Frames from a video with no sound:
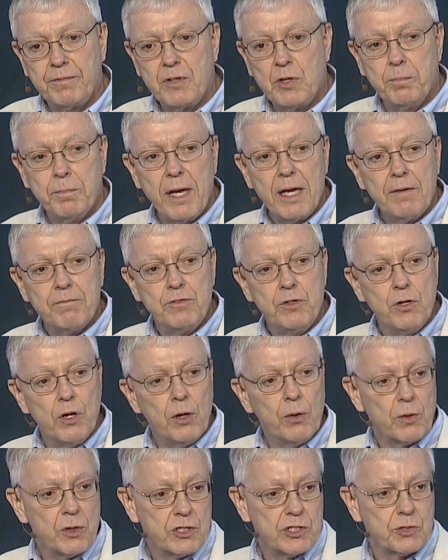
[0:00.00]
you may have
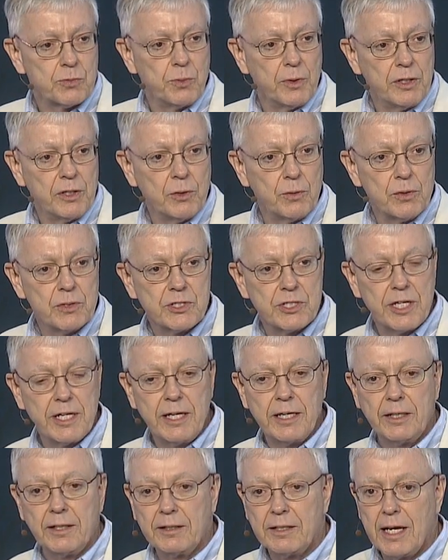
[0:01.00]
noticed when you were
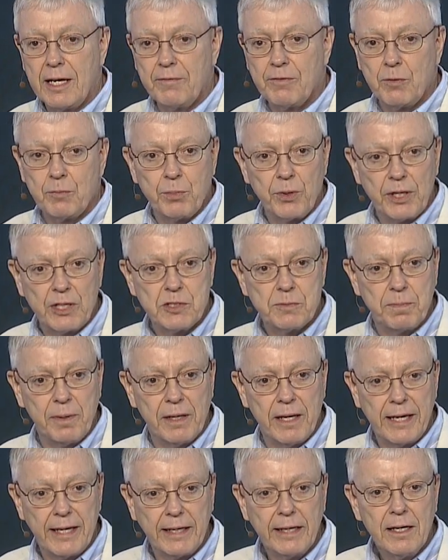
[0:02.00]
seeing David Briggs
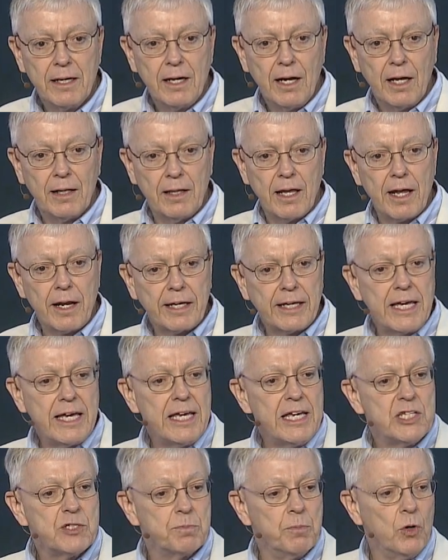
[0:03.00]
playing, a lot of
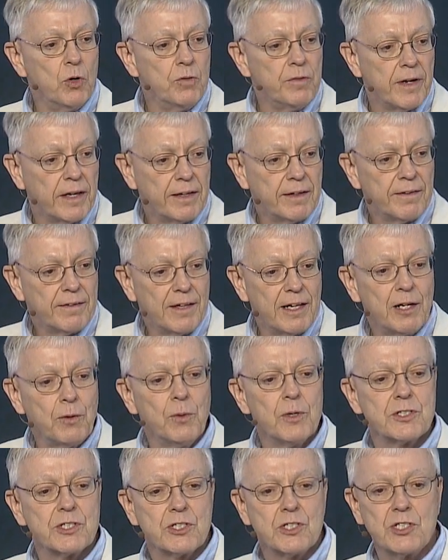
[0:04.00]
keys moving that he
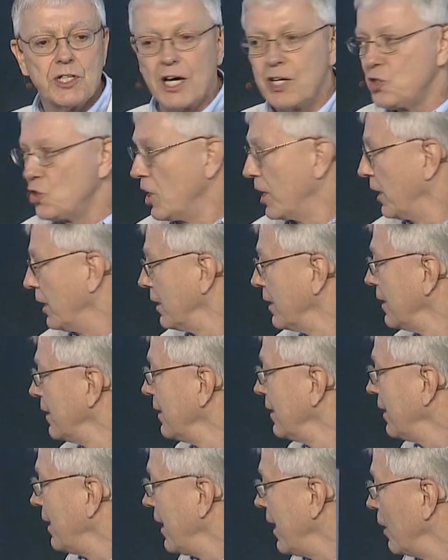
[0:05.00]
wasn't touching.
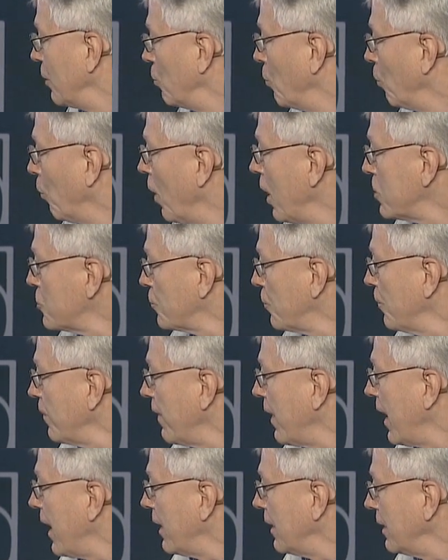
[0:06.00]
And watch for
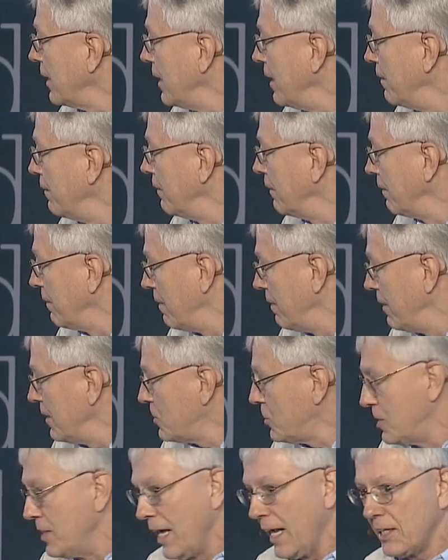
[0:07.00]
that in
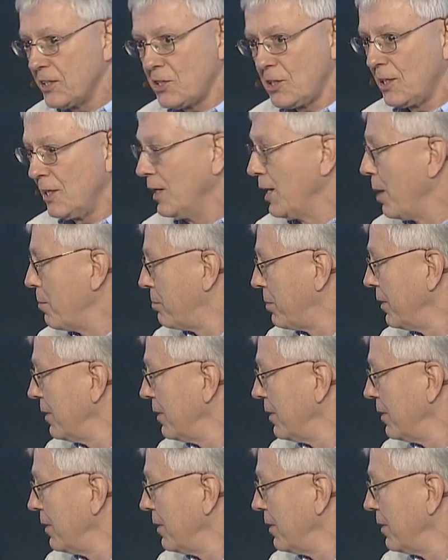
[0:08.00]
this next clip.